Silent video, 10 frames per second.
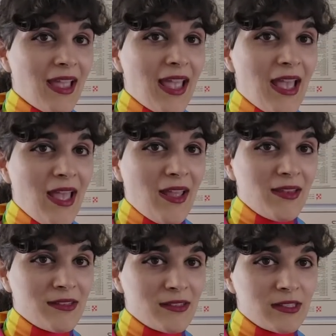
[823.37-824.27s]

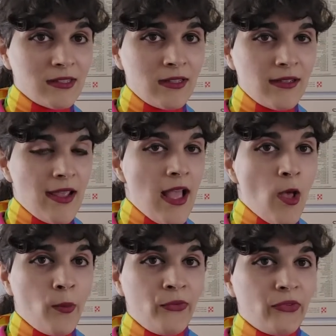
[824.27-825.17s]
and it
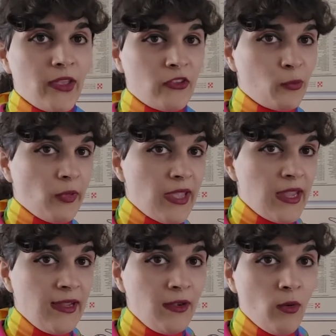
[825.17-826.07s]
helps
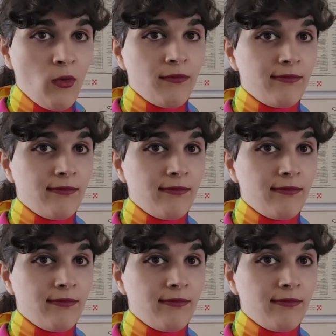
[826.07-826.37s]
explain,